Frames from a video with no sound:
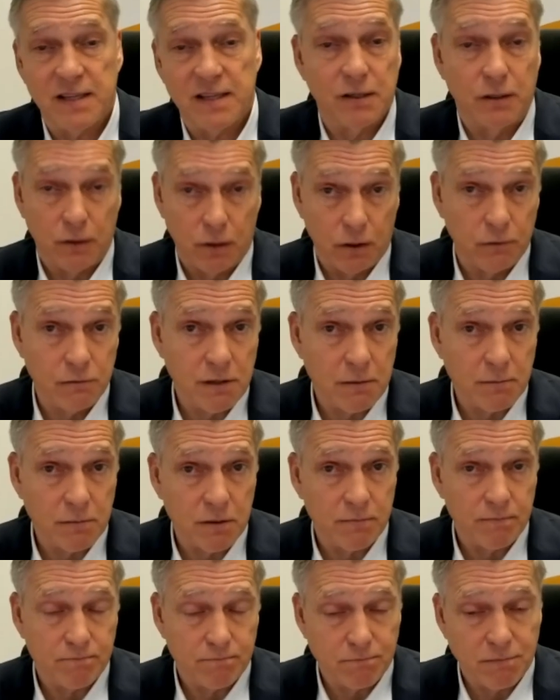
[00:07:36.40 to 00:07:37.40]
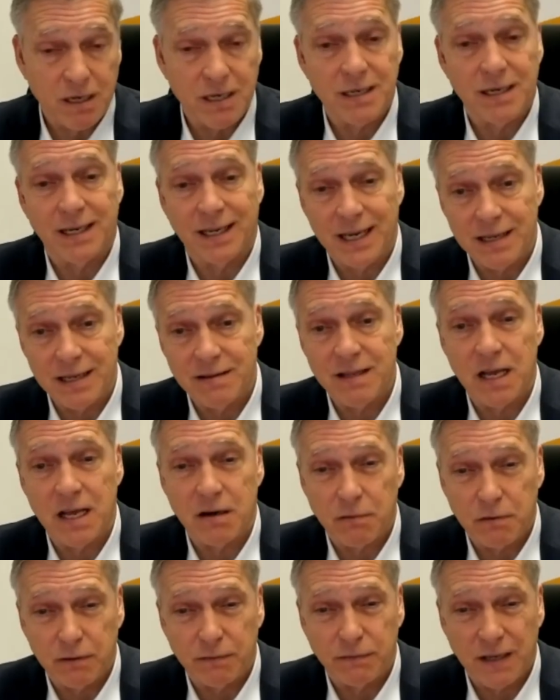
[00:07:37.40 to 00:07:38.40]
a low number, but again, that
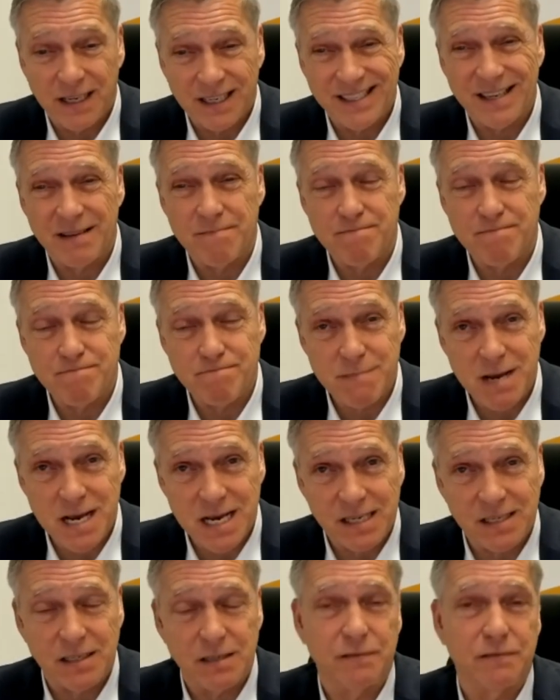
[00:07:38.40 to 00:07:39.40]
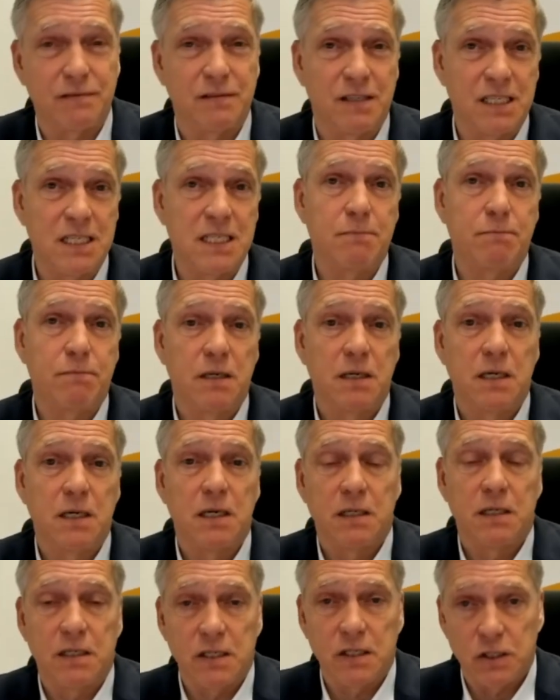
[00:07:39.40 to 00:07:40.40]
reflects the massive deep
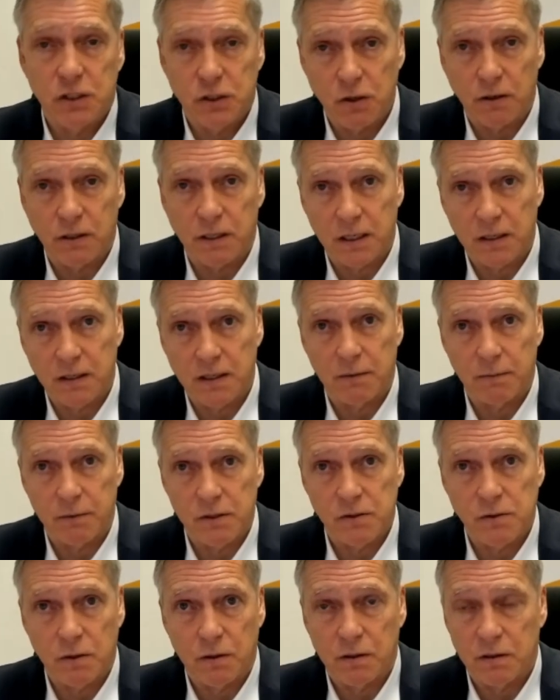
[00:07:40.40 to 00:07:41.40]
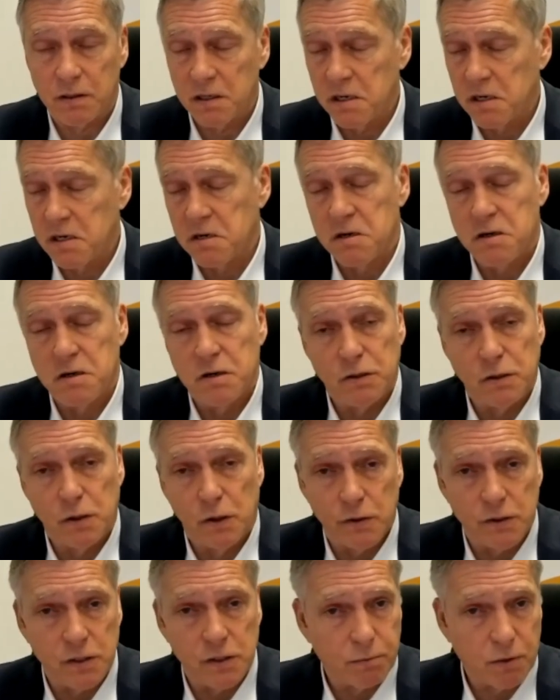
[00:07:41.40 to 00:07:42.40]
destocking that we saw. No
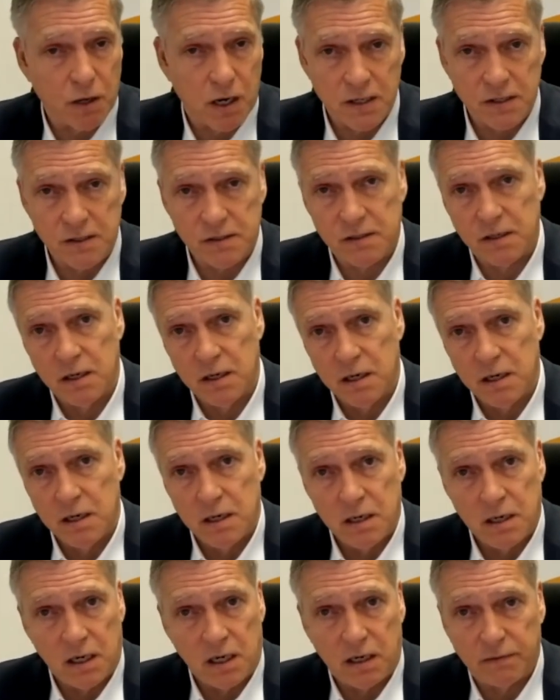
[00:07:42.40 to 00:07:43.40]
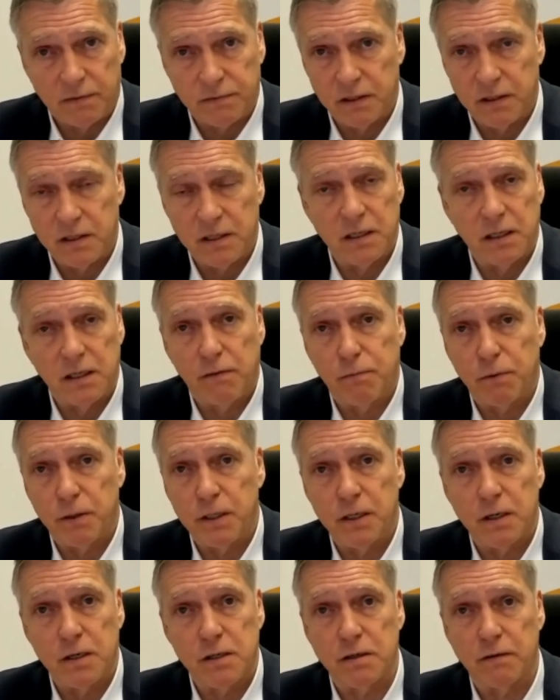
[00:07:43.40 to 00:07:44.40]
surprise, after nearly 3
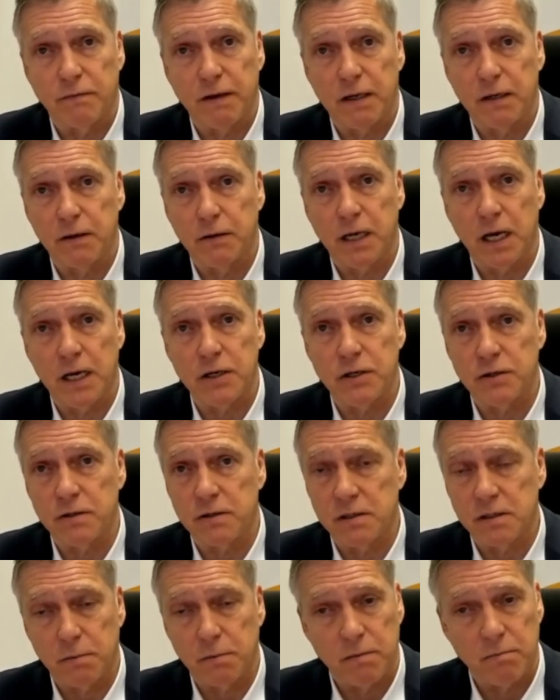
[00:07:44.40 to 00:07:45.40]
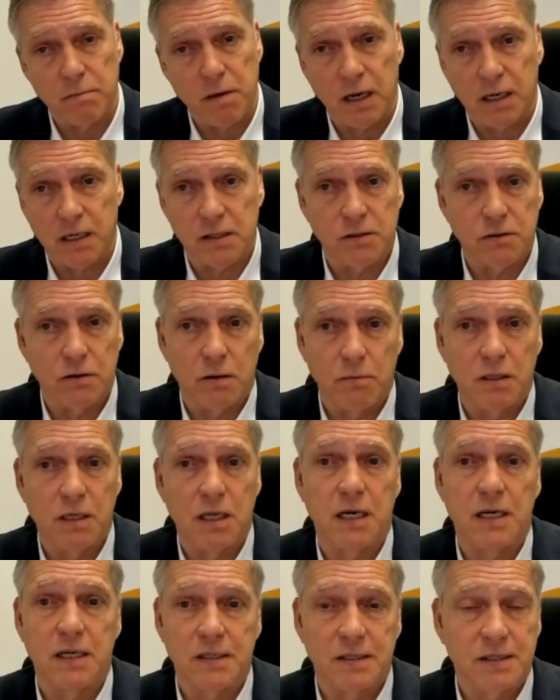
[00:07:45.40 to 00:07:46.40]
years of allocations, when markets
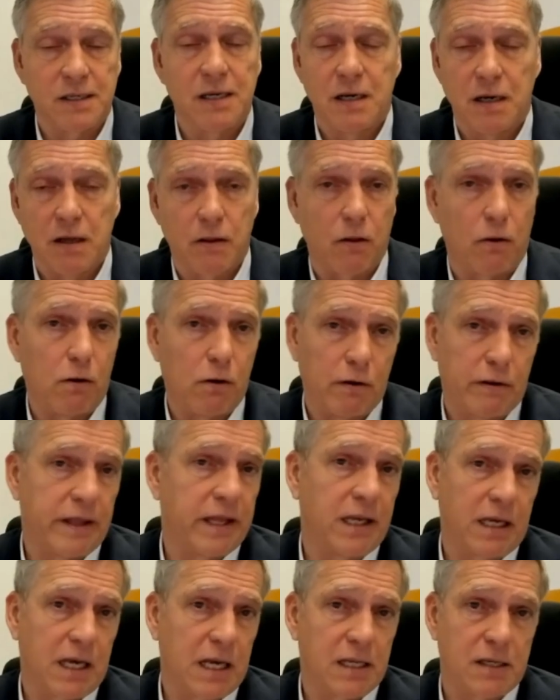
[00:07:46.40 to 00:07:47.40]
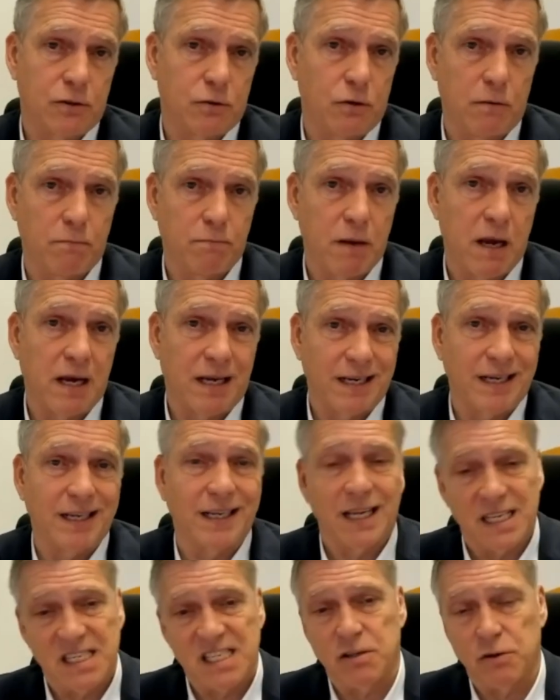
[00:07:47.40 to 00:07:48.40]
normalize, the whole thing gets turned back, and it
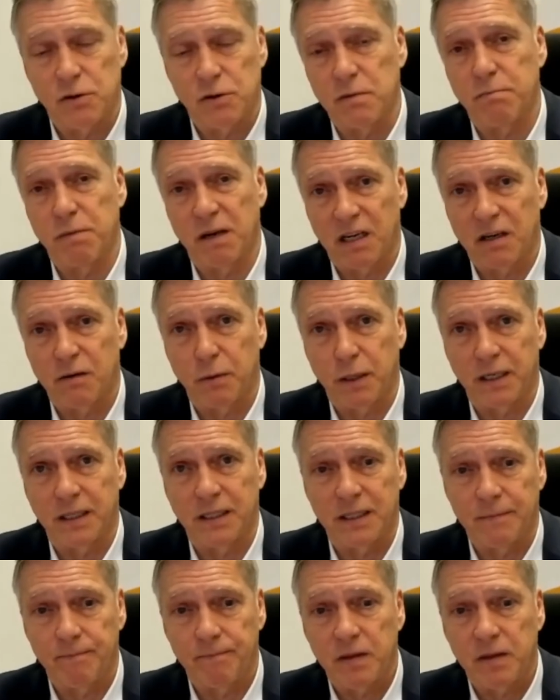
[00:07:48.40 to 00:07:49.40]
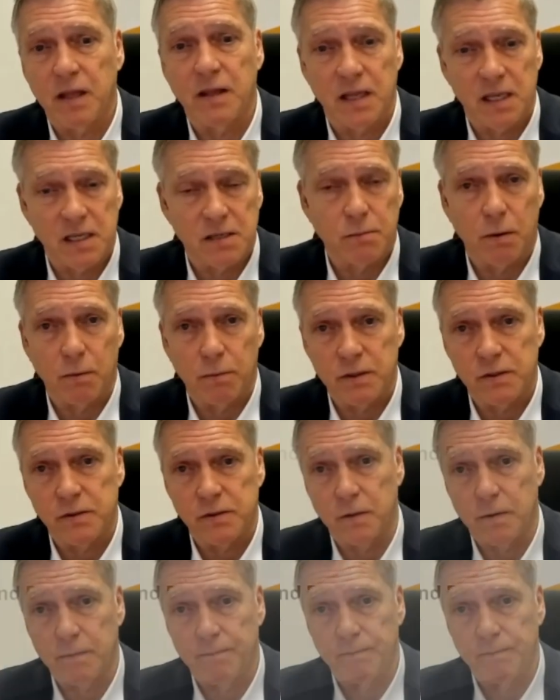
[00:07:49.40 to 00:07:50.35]
gets turned back quickly. And that's what we saw.